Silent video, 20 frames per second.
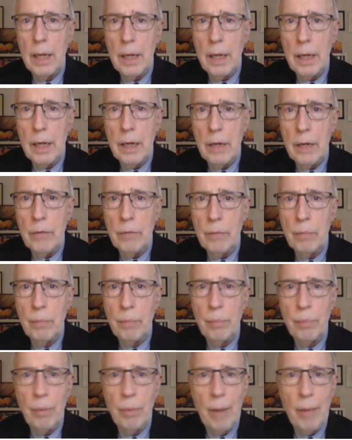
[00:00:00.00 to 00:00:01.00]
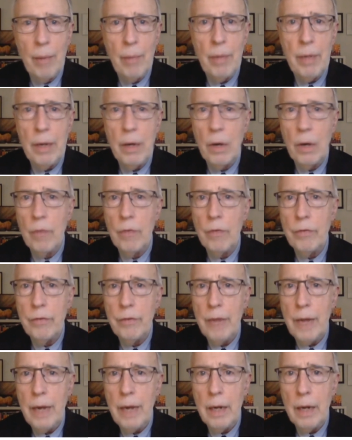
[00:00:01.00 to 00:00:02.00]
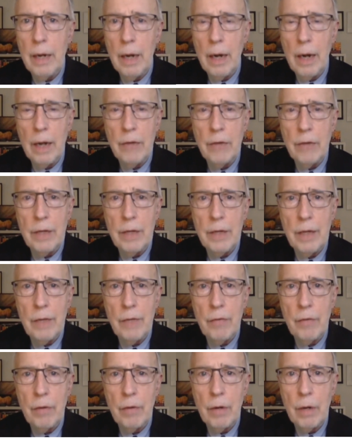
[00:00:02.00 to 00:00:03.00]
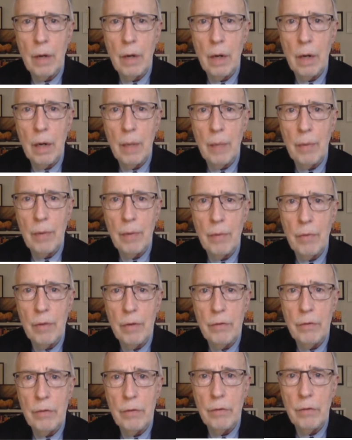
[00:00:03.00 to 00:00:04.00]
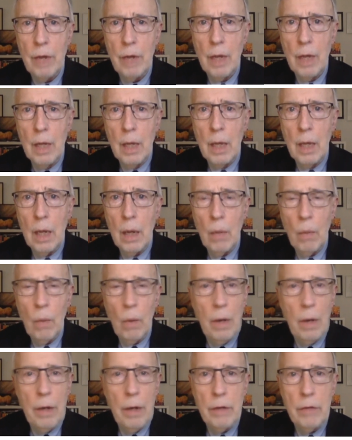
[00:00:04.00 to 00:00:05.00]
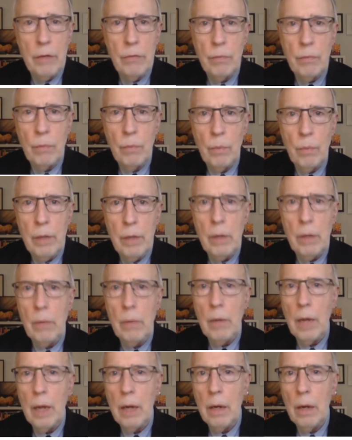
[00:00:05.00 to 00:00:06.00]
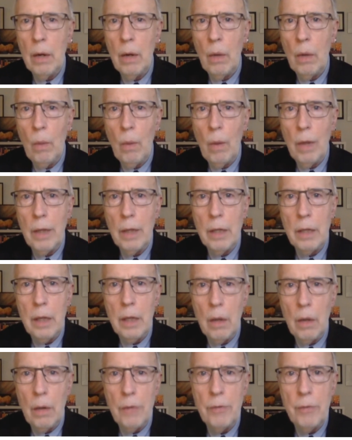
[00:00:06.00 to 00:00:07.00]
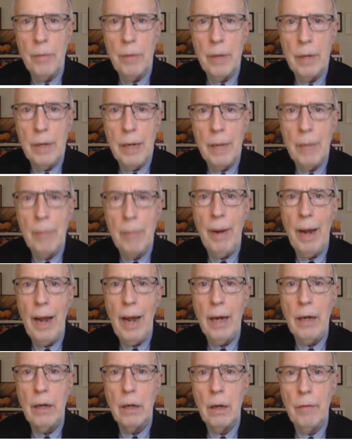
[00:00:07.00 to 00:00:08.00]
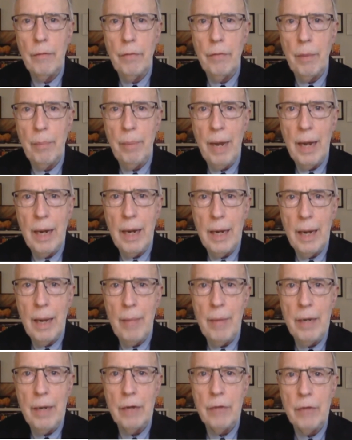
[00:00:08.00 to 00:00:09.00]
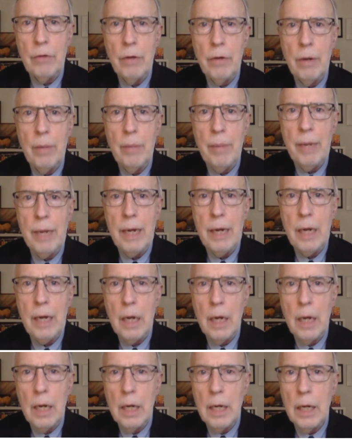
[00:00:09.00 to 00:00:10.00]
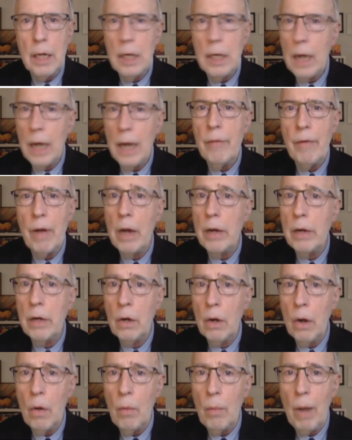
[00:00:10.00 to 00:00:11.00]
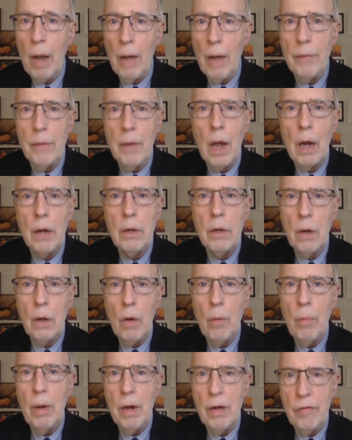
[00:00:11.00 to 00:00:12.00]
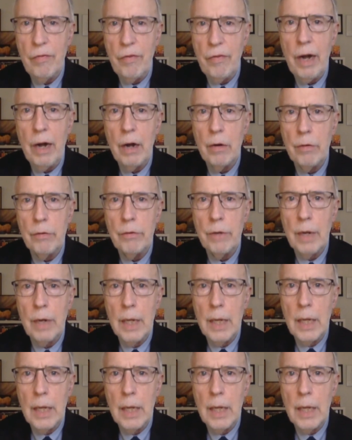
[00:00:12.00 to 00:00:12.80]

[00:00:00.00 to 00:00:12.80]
is probably overstated. And I say that for a couple of reasons. One is we do not know what the ultimate impact of the pandemic is going to be kind of on global affairs.